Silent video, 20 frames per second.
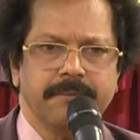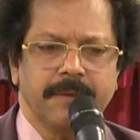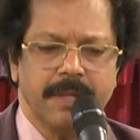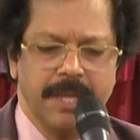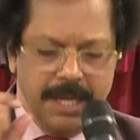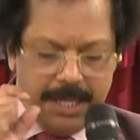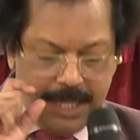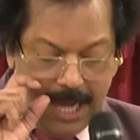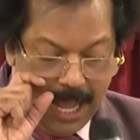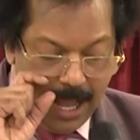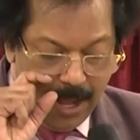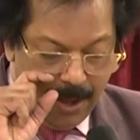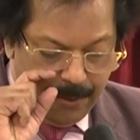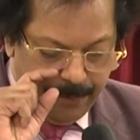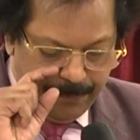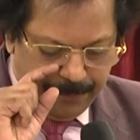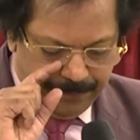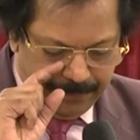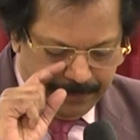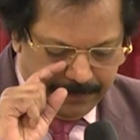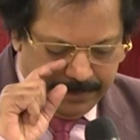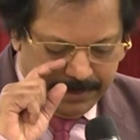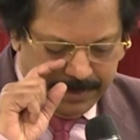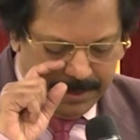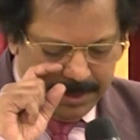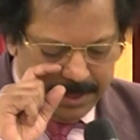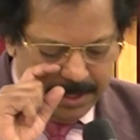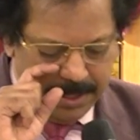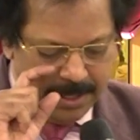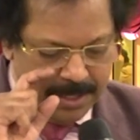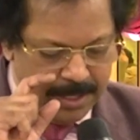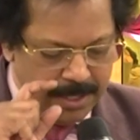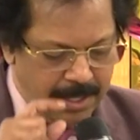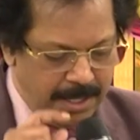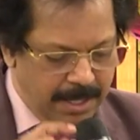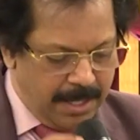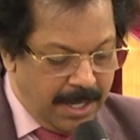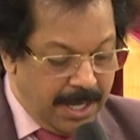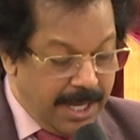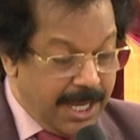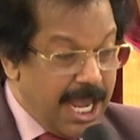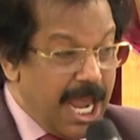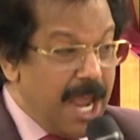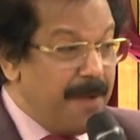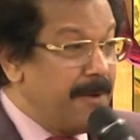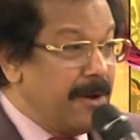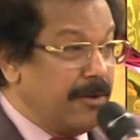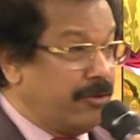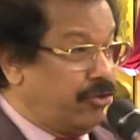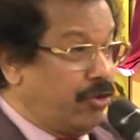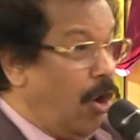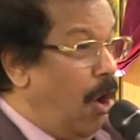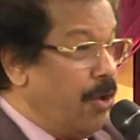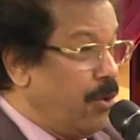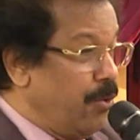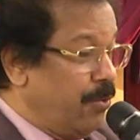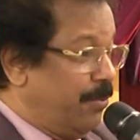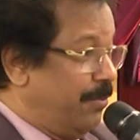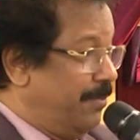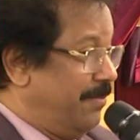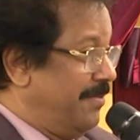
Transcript: Now, he will show you.